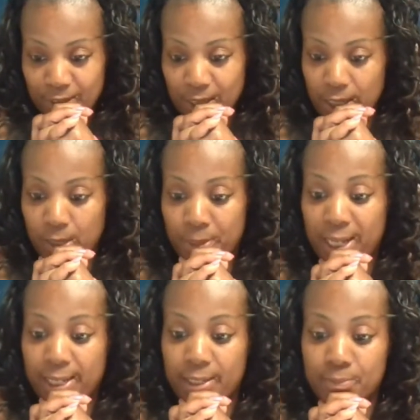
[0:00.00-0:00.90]

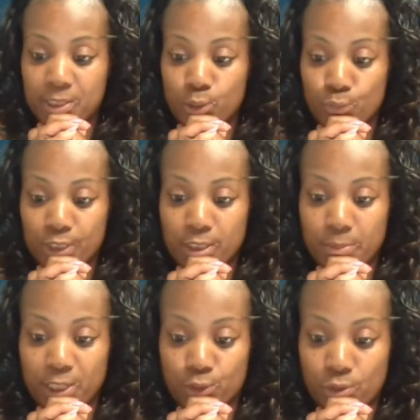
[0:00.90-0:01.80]
I am still renting
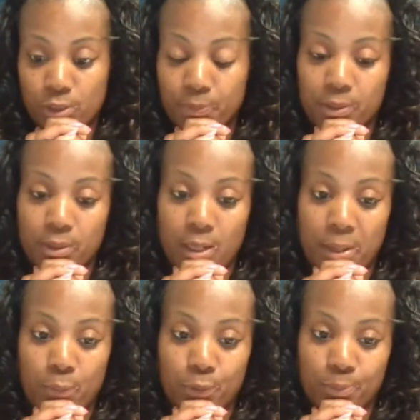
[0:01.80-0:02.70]
my truck, but
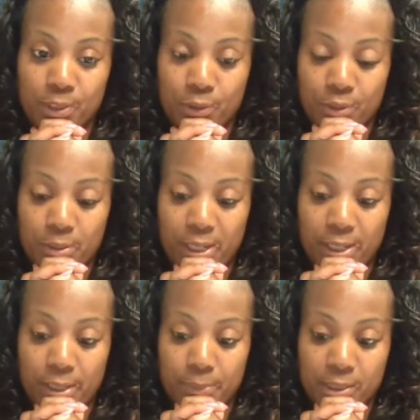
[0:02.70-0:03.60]
I will be turning in my
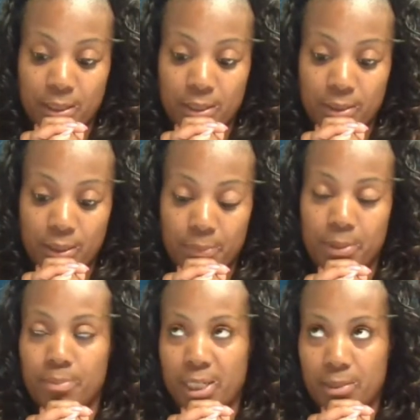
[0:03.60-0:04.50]
Amazon. I'm
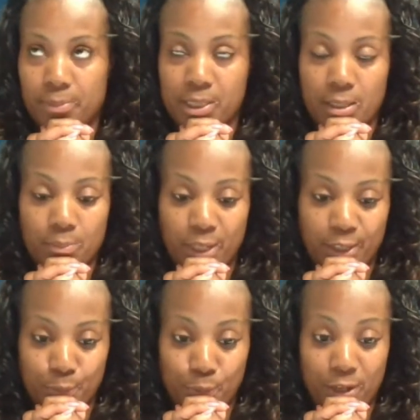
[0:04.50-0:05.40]
at my Amazon, my
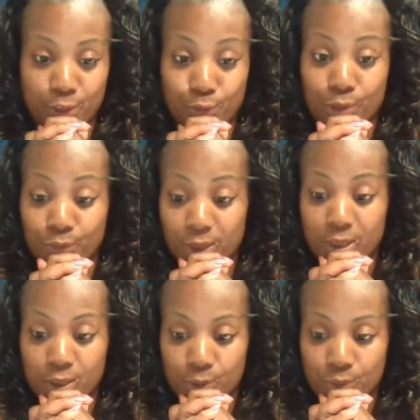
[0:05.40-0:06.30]
Enterprise truck really
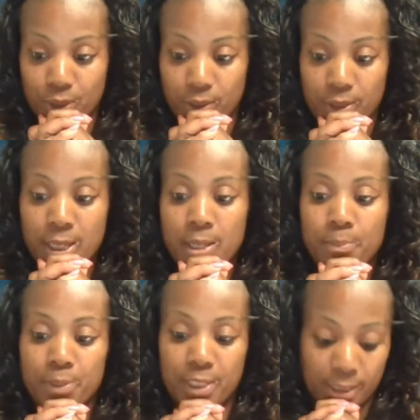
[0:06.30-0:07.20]
soon here
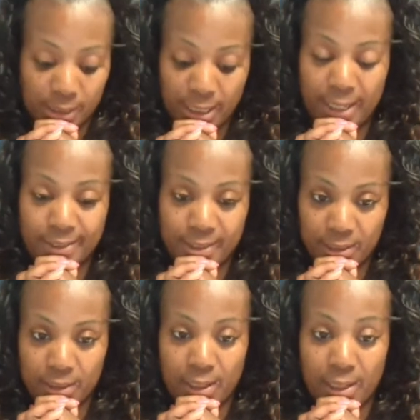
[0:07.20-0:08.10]
because
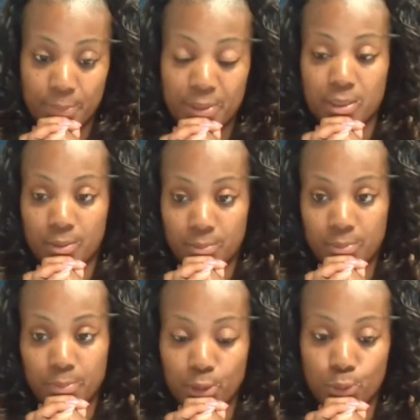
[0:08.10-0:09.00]
I'm in the
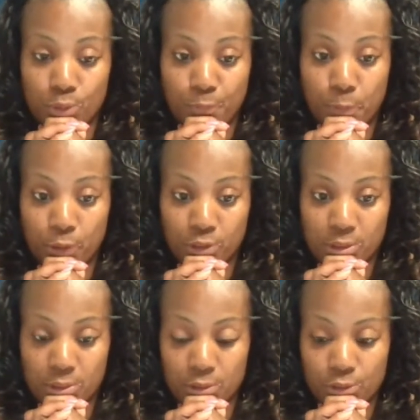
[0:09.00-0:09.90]
middle of
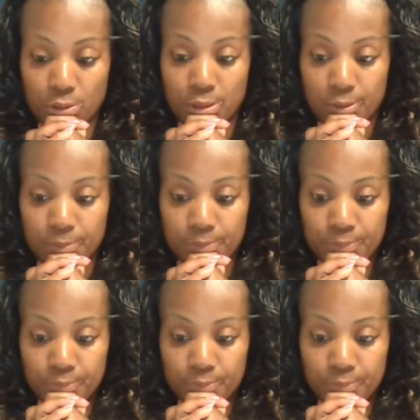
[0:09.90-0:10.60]
purchasing the truck.